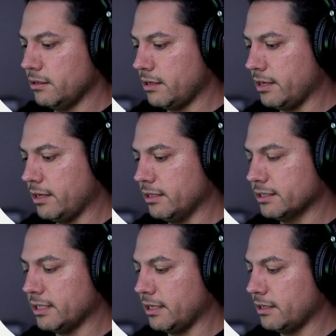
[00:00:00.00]
uh,
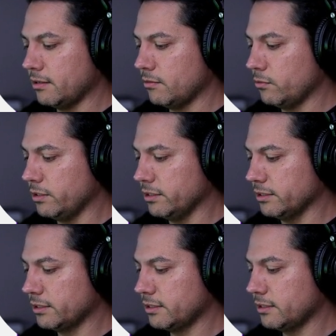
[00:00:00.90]
say
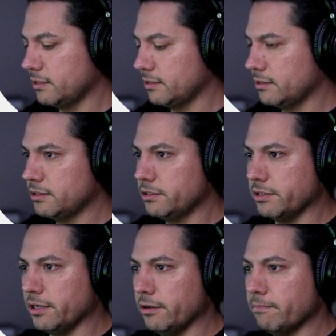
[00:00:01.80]
Will's
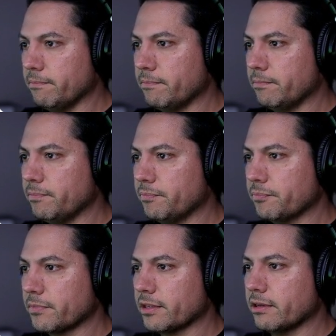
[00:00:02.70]
Studio,
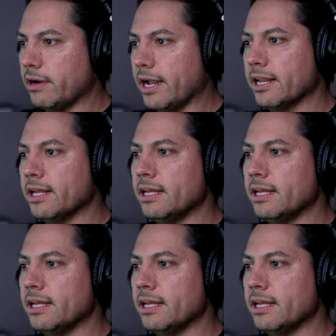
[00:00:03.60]
right?